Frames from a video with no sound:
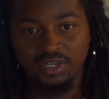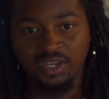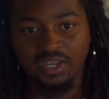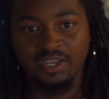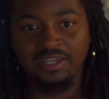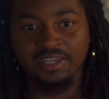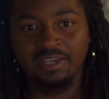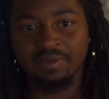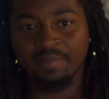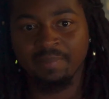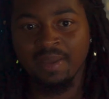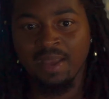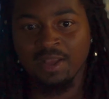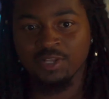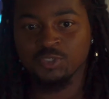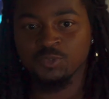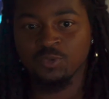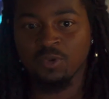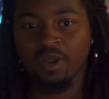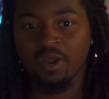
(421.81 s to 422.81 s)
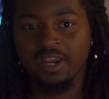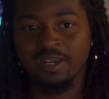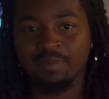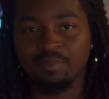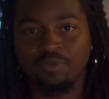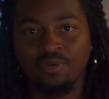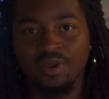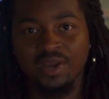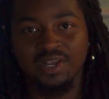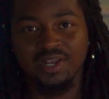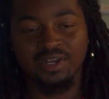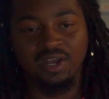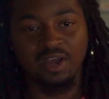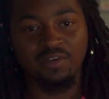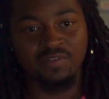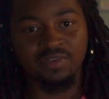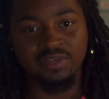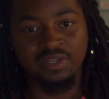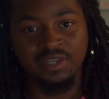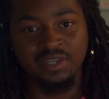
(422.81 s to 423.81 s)
and get back to our Hebraic
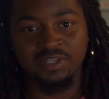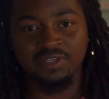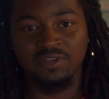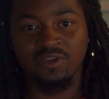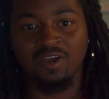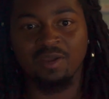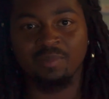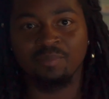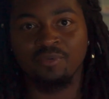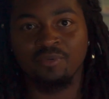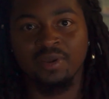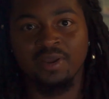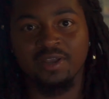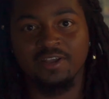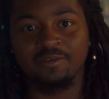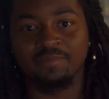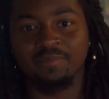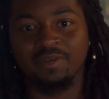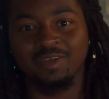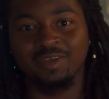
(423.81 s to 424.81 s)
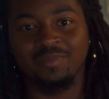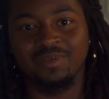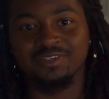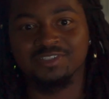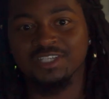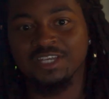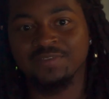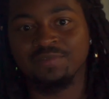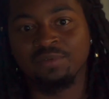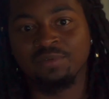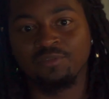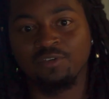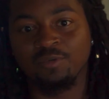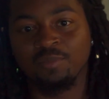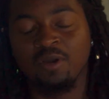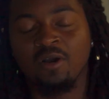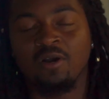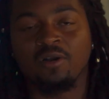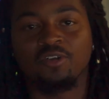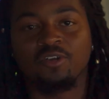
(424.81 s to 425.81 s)
covenant and our Hebraic commandments given
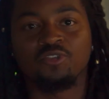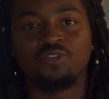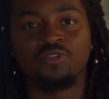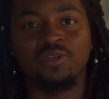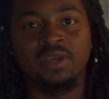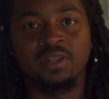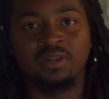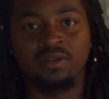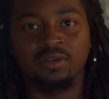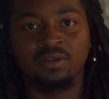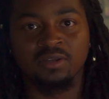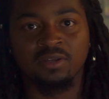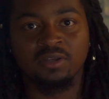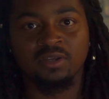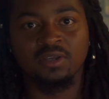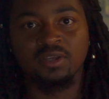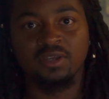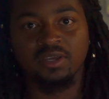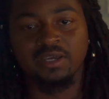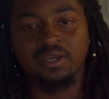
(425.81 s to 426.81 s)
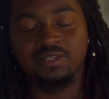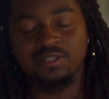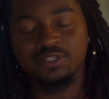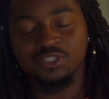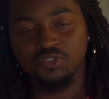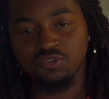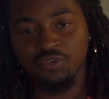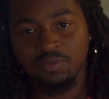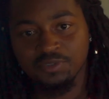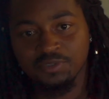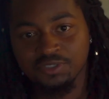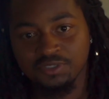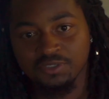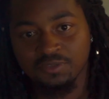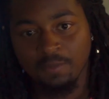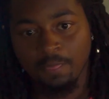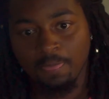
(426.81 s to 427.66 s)
from our Creator in the scripture.